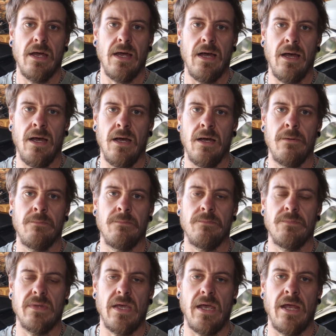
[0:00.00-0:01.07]
And
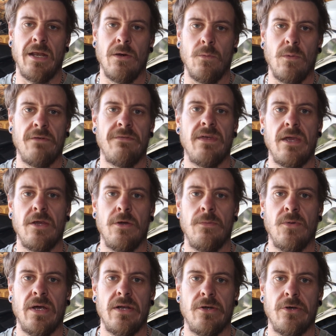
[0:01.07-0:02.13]
with that, you
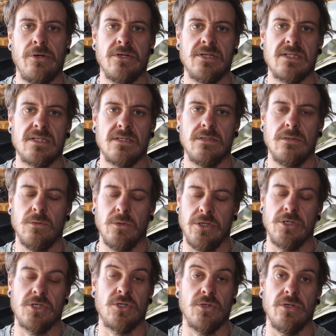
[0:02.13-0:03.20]
might notice, or
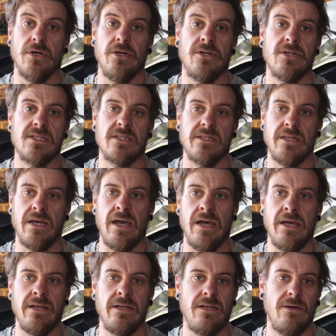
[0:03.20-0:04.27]
you should notice,
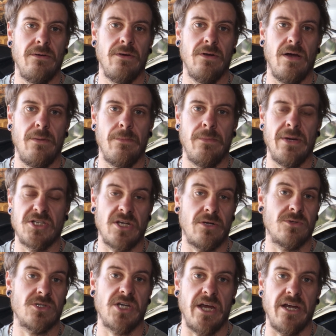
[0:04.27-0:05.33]
that my
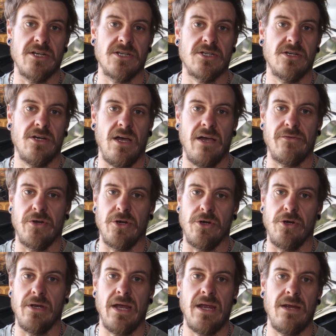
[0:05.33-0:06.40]
channel's changed. I've got a
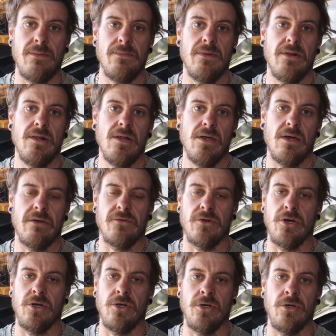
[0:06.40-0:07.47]
new name, I've got
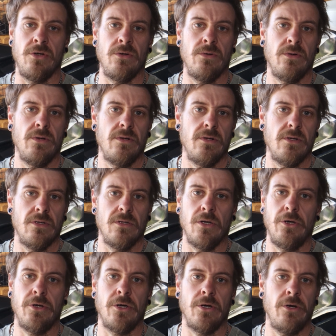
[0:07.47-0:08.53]
a new
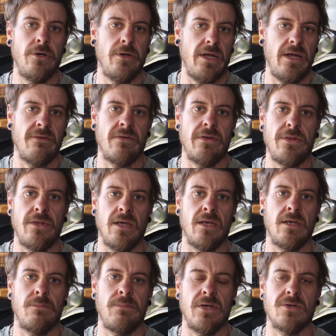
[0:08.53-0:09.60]
logo,
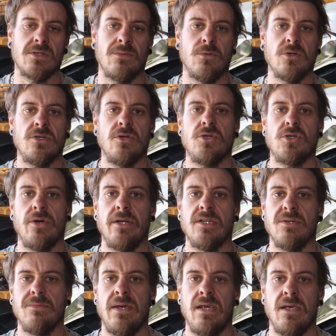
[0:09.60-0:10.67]
everything, because I'm also trying
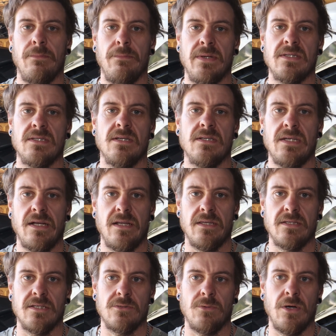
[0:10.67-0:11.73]
to make a business out of
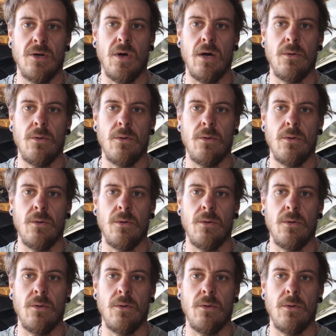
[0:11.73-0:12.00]
this as well.